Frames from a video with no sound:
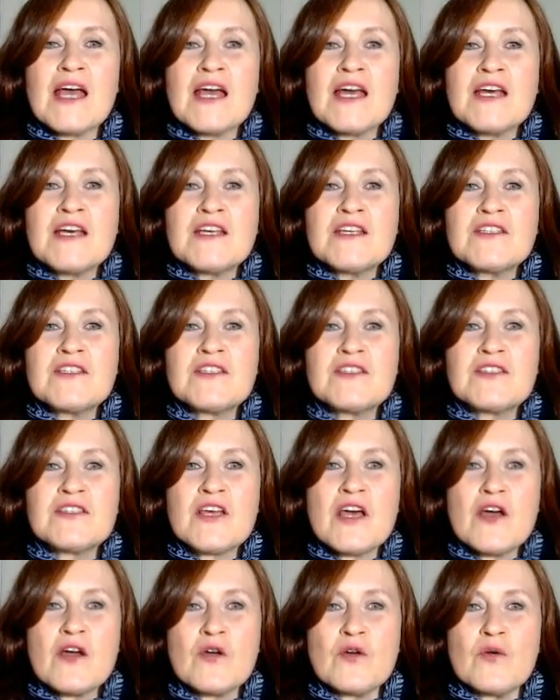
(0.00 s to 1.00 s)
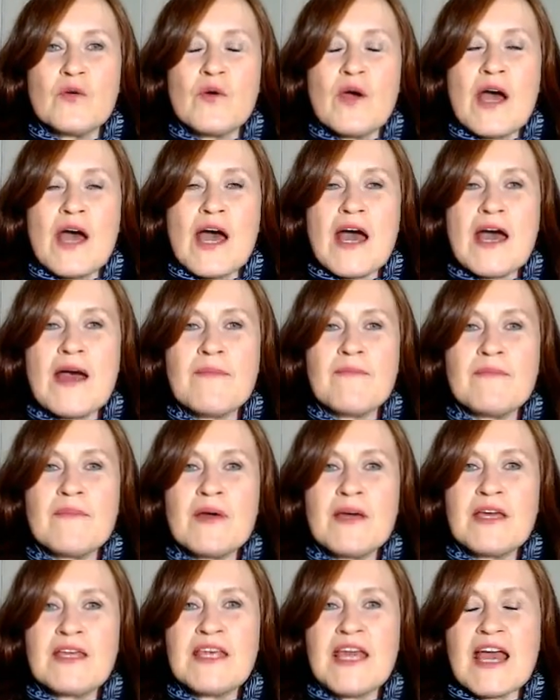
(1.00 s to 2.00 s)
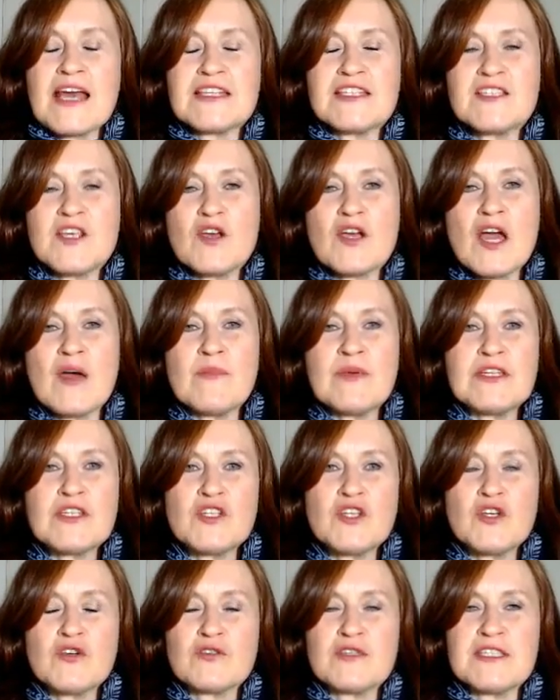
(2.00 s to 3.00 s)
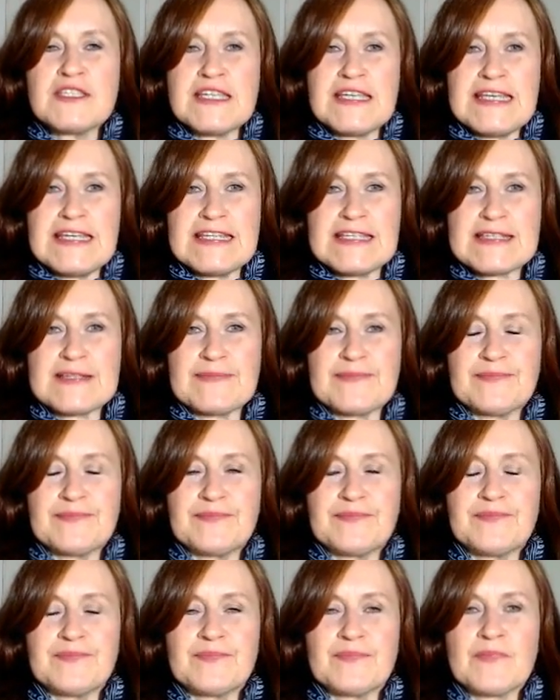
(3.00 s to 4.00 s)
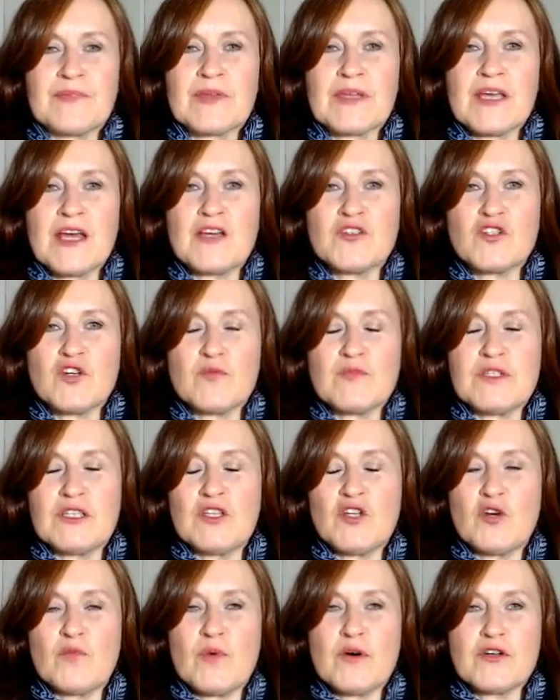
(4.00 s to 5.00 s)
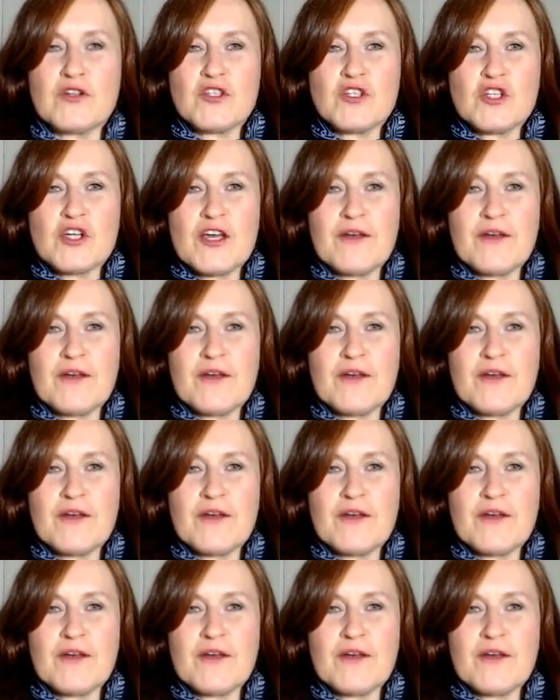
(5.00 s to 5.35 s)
So, so coming to your seat, adopting your posture,